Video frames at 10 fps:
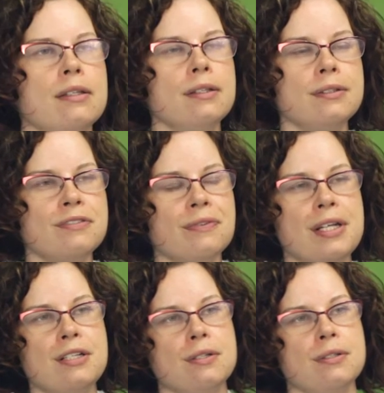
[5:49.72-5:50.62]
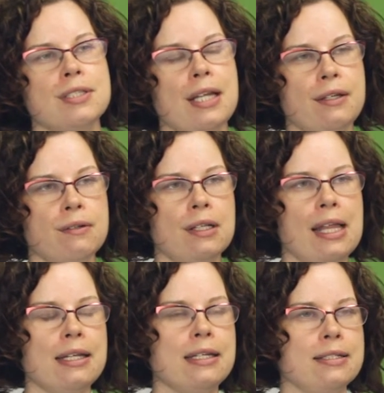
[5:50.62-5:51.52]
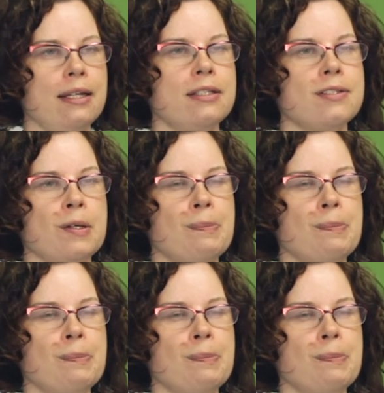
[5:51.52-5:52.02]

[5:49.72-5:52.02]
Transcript: Use free tools like Google Analytics or